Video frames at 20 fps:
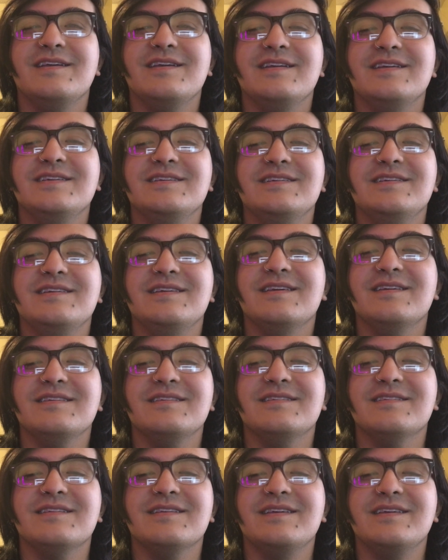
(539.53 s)

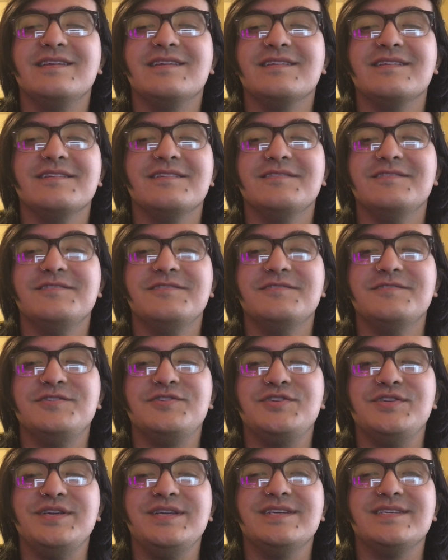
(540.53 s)

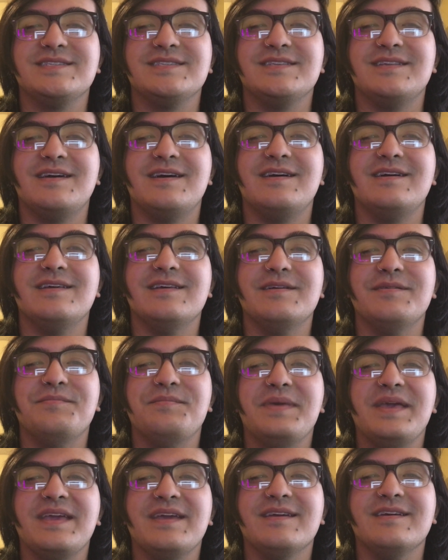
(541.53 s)
she is not a
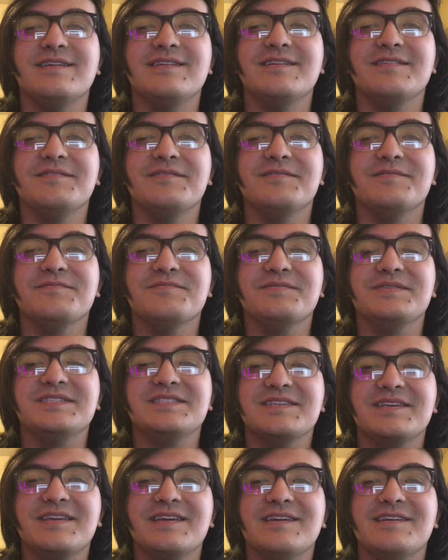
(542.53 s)
man,
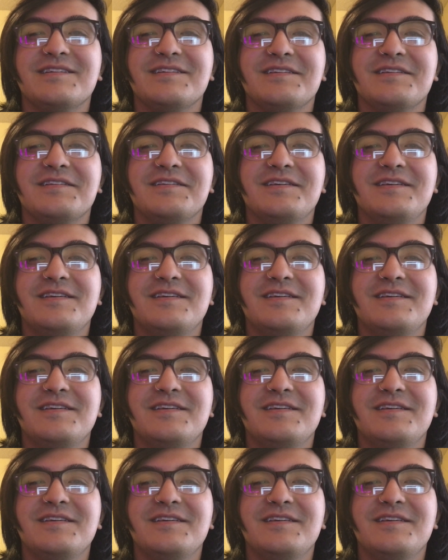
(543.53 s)
once again,